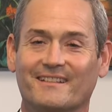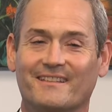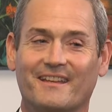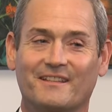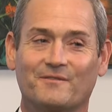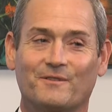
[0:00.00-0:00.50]

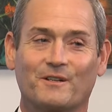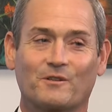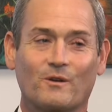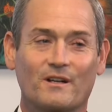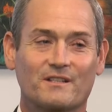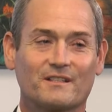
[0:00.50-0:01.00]
thank you for your
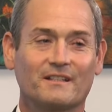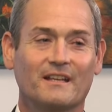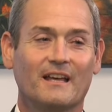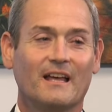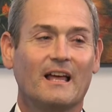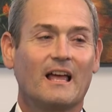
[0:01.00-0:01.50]
question.
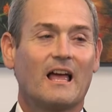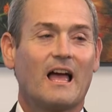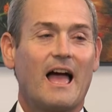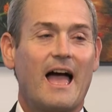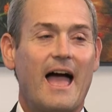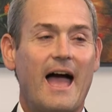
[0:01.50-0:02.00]

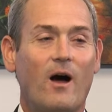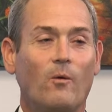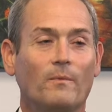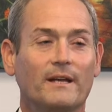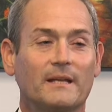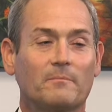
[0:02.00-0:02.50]
How
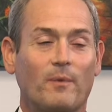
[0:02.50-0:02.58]
do